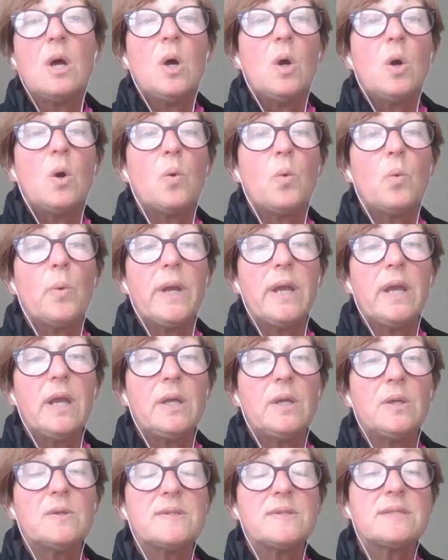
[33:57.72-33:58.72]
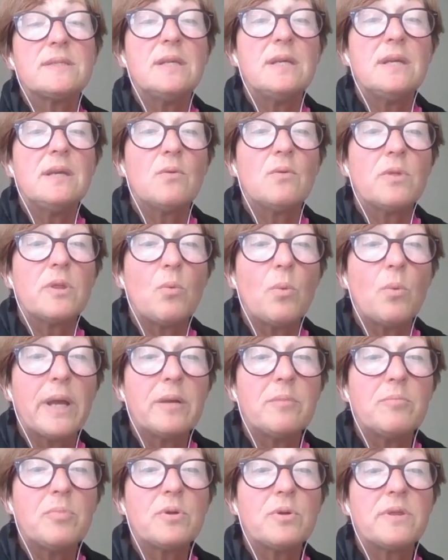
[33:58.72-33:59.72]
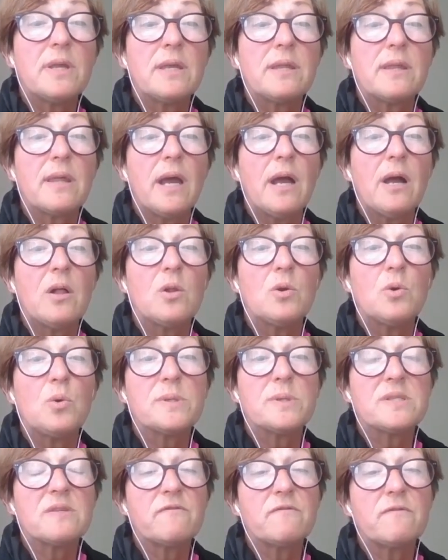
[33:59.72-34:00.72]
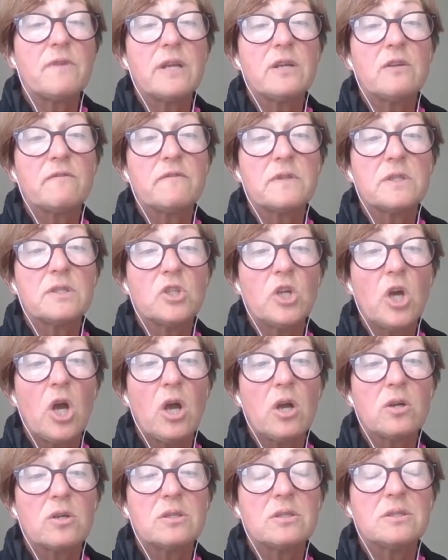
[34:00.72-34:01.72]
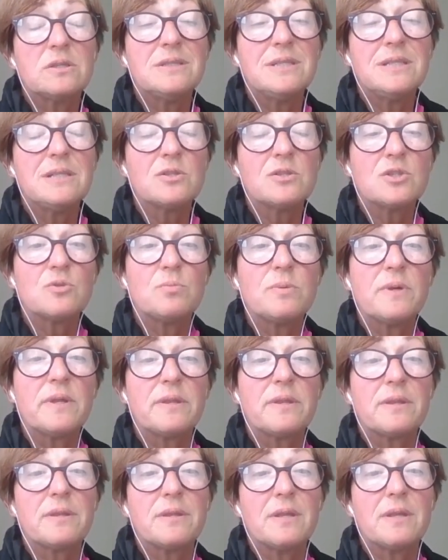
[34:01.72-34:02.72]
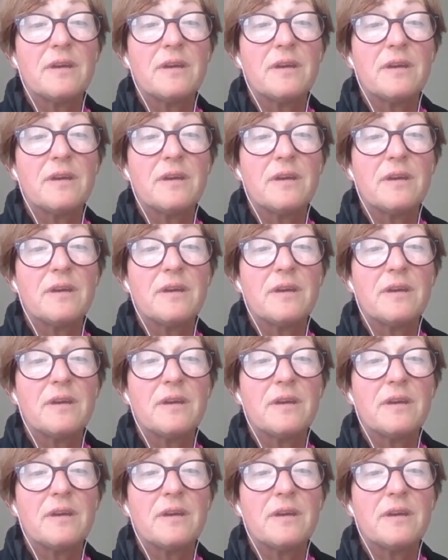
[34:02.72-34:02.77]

where you see the one book there, The Owl Who Was Afraid of the Dark, deals with a